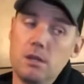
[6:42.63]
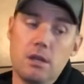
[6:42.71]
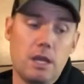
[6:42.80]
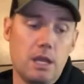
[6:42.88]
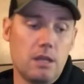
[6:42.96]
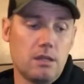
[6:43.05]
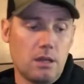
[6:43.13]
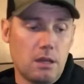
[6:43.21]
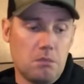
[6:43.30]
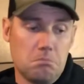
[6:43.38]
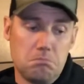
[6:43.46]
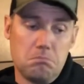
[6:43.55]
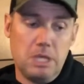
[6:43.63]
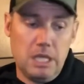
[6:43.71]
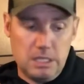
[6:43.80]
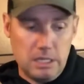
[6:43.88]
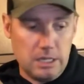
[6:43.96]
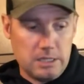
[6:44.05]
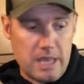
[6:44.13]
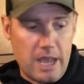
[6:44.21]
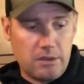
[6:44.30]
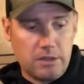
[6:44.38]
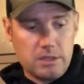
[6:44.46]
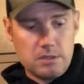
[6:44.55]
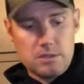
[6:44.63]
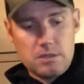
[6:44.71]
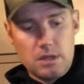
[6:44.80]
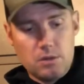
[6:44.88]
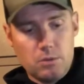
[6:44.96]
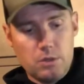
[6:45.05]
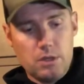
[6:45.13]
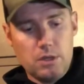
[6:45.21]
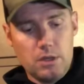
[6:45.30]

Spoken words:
And it did exactly as it said it would,